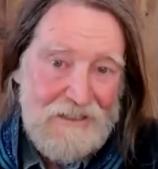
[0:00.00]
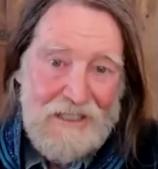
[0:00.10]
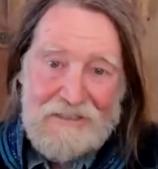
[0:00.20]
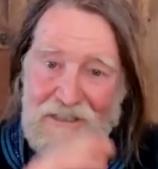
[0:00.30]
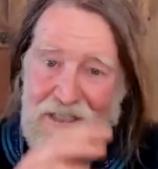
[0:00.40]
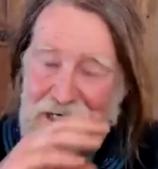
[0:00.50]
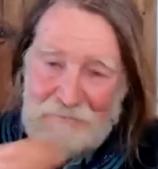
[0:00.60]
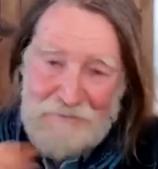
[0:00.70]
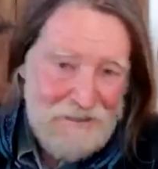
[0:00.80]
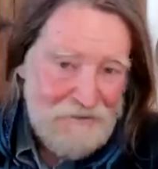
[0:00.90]
And
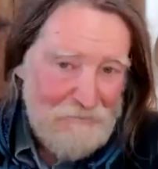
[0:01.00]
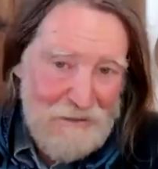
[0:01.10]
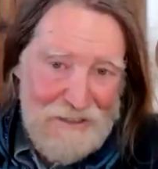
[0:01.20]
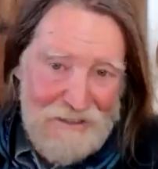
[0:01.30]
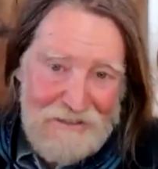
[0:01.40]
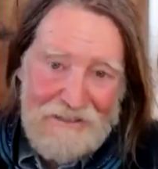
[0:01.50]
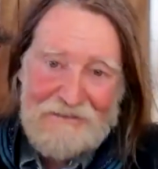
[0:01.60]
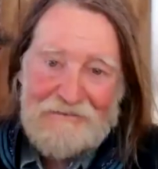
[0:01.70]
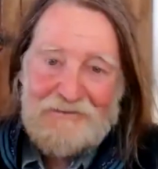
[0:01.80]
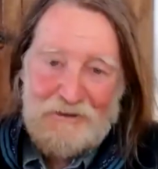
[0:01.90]
lineups down the block
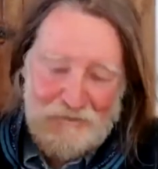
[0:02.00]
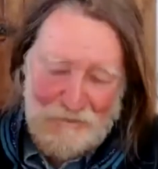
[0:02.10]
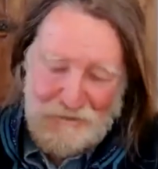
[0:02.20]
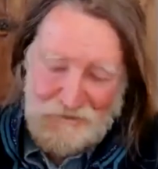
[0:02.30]
and so forth.